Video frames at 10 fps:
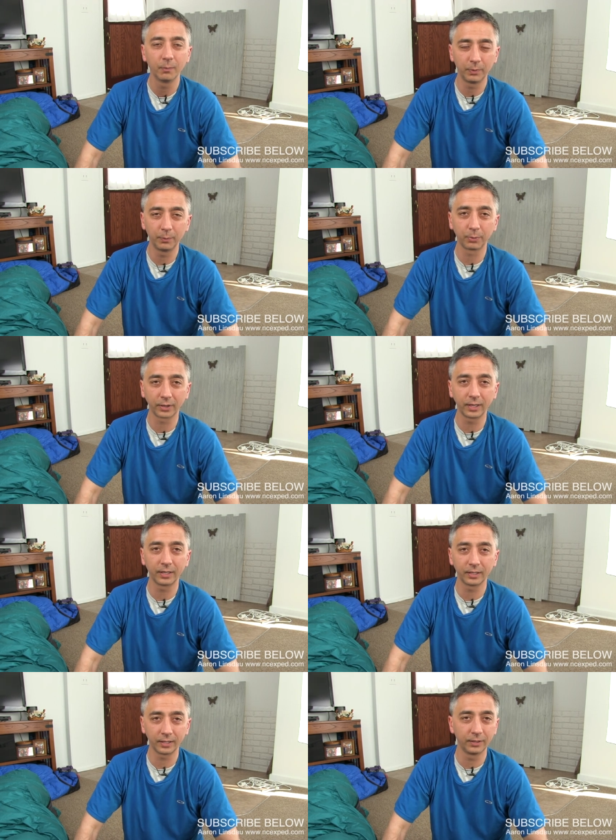me
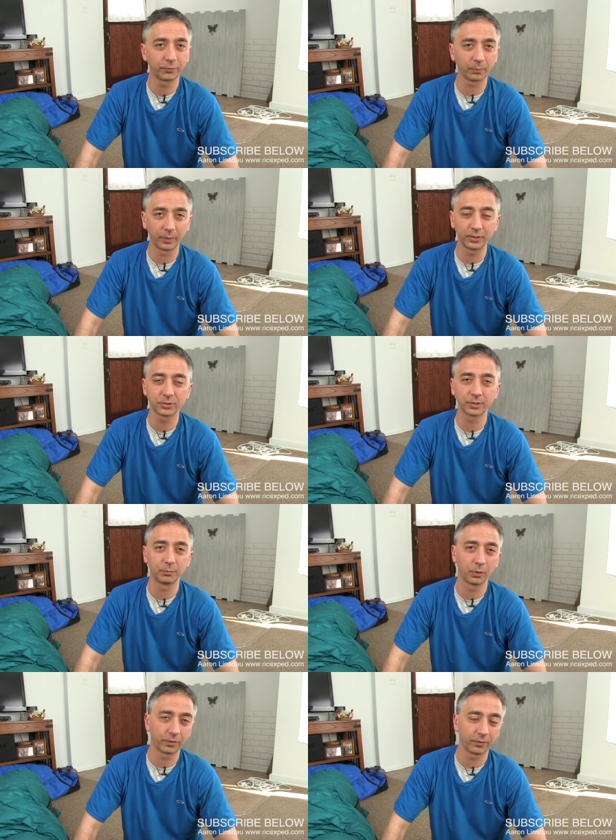bringing
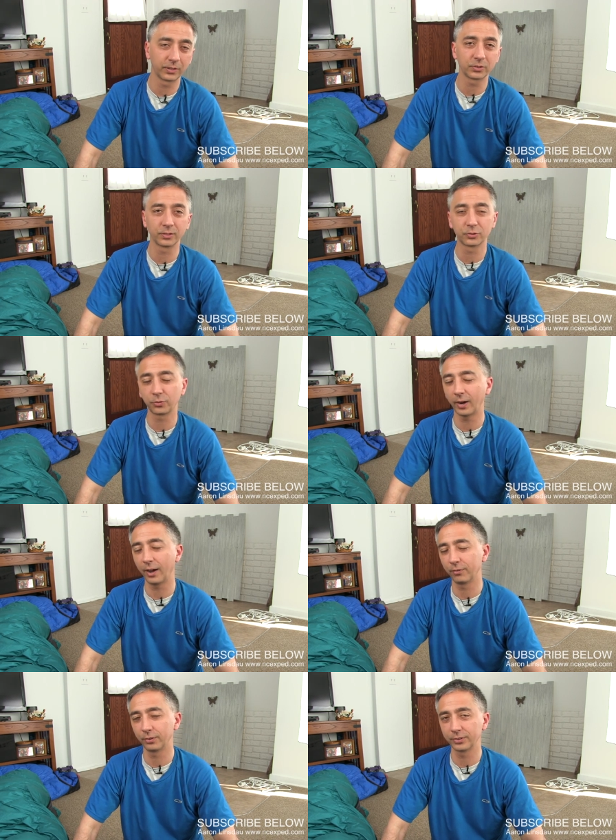information, motivation,
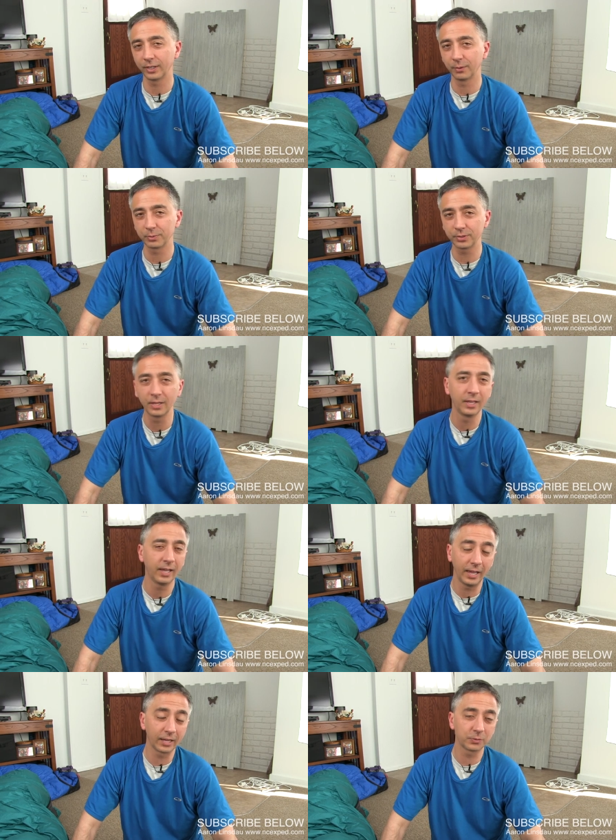travel tips,
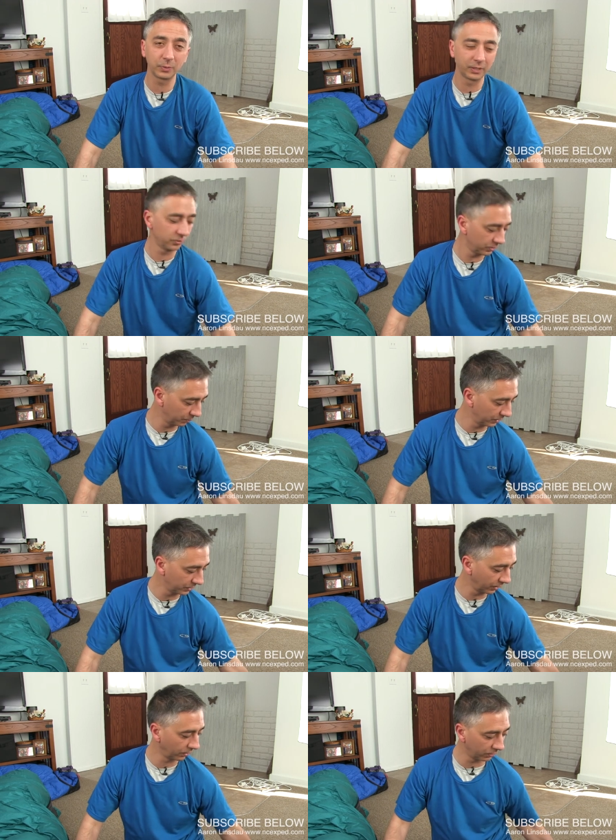expedition
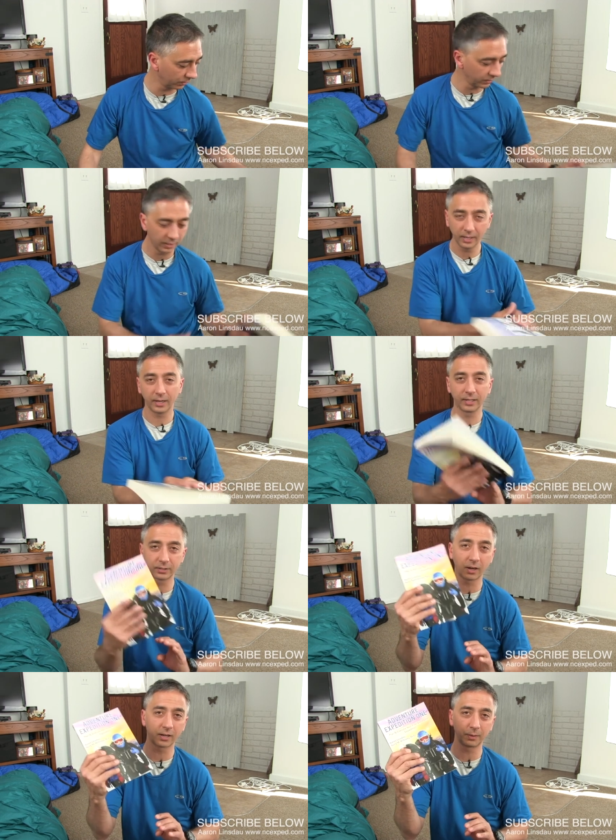material, uh,
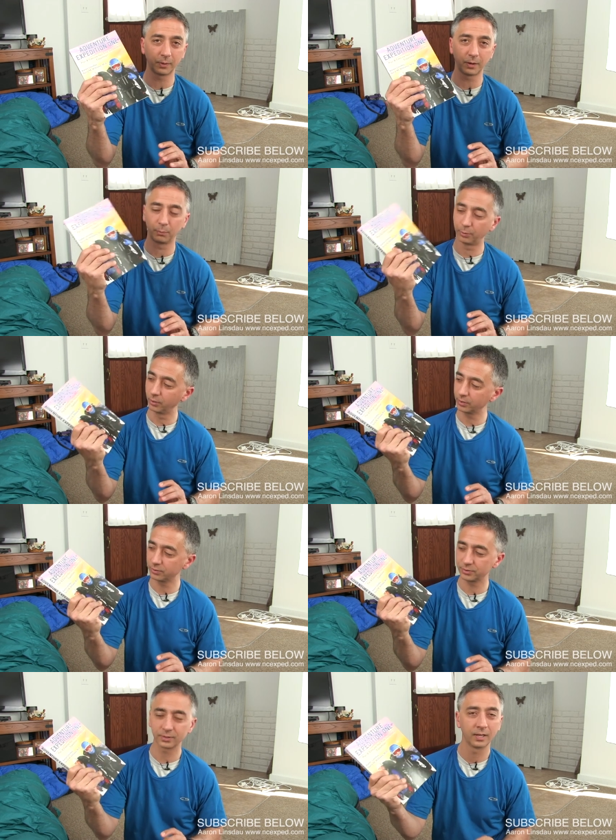talking about
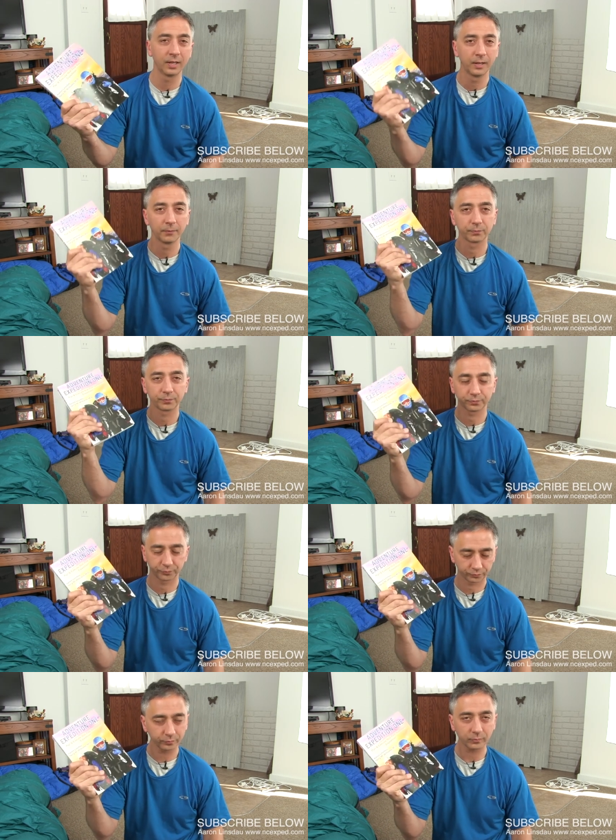books.
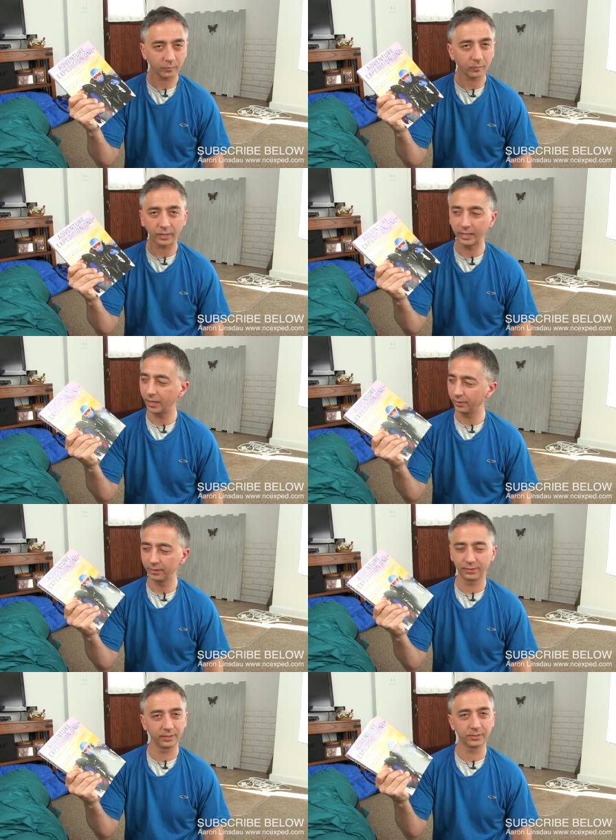Yeah,
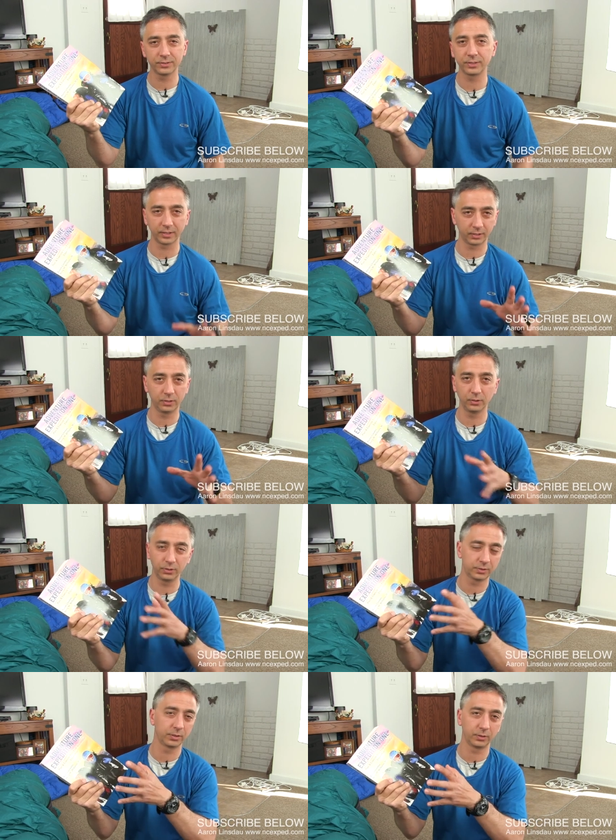th this uh,
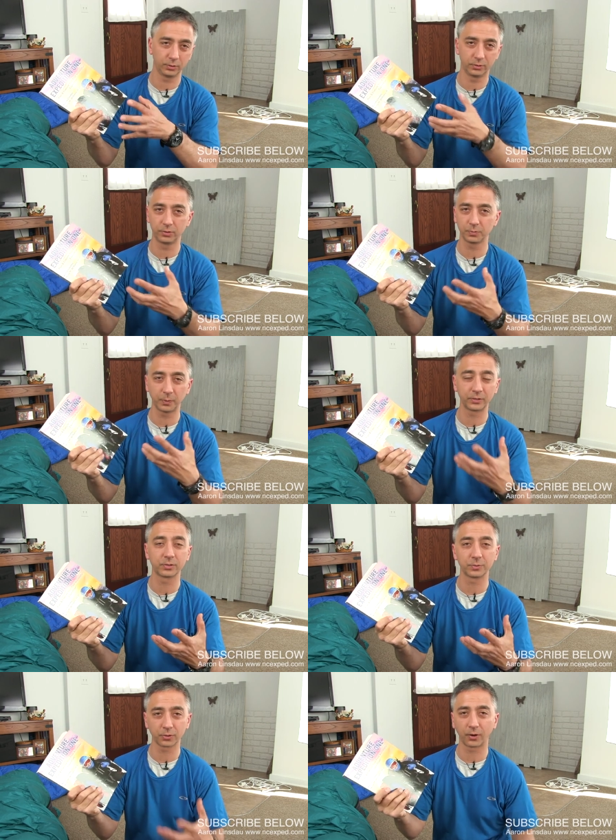huge, you, you, just by
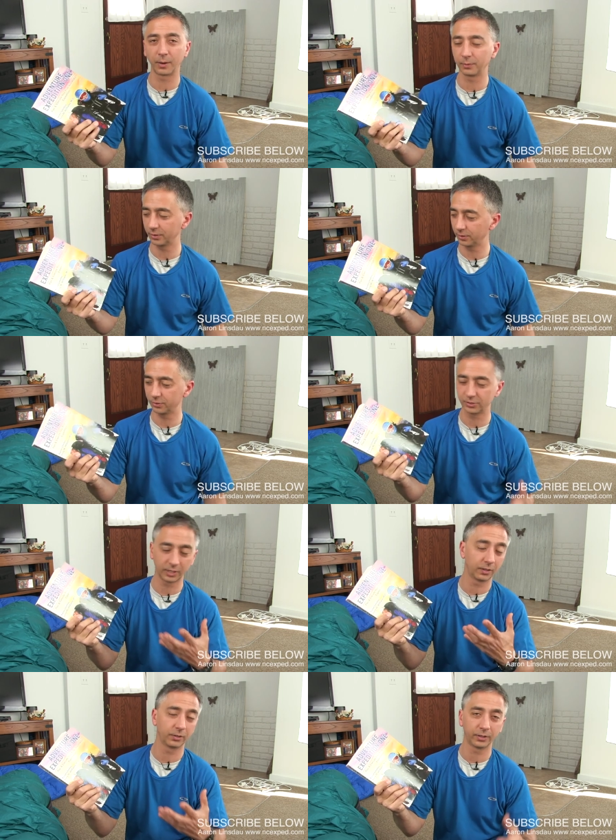subscribing to this
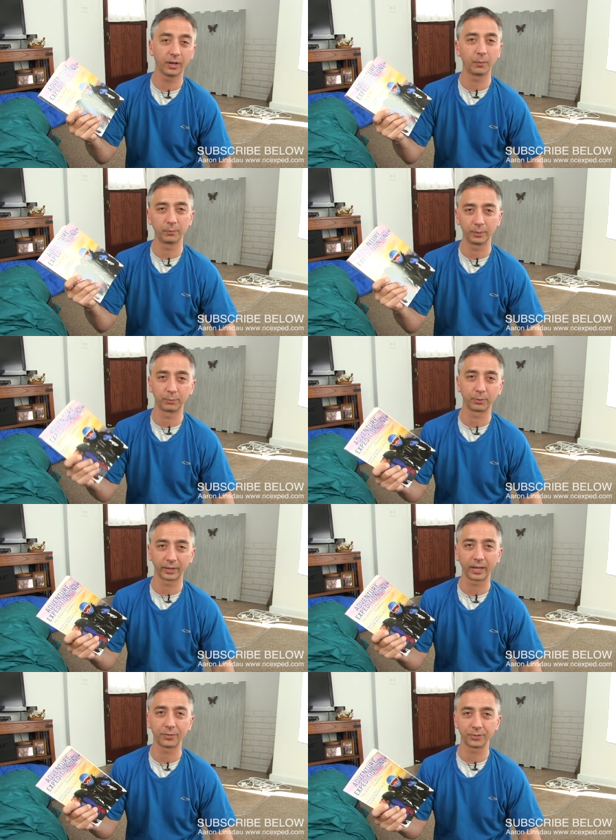channel, you help me
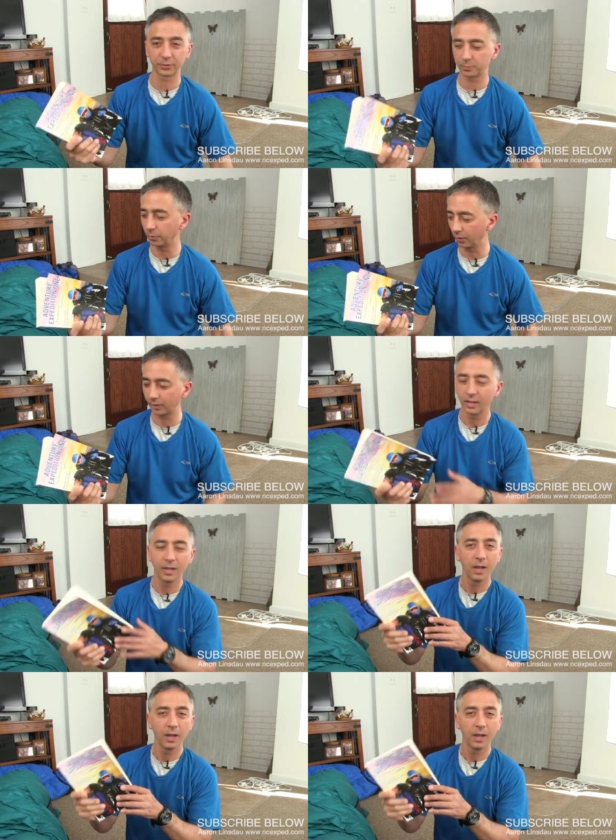bring out this book.